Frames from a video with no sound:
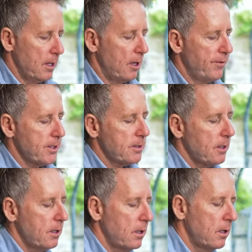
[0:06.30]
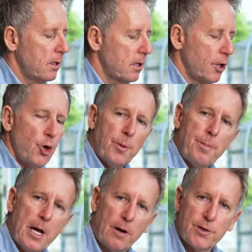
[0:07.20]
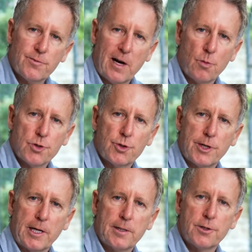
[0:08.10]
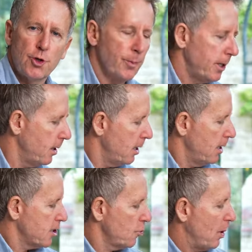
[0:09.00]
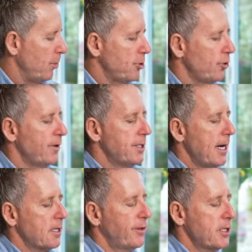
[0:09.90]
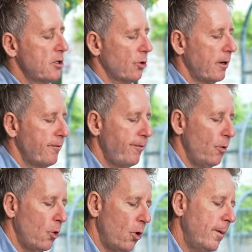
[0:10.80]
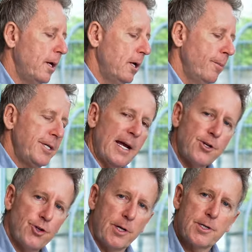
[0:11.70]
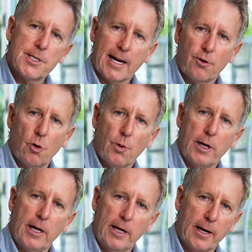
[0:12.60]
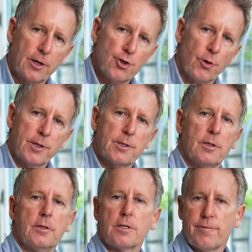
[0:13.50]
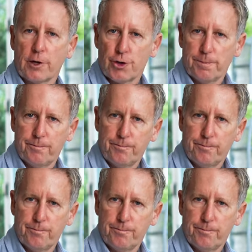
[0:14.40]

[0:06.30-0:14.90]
Now, this is a human pelvis that was donated to me. So when we do the test, this is looking for potentially sacroiliac joint dysfunction.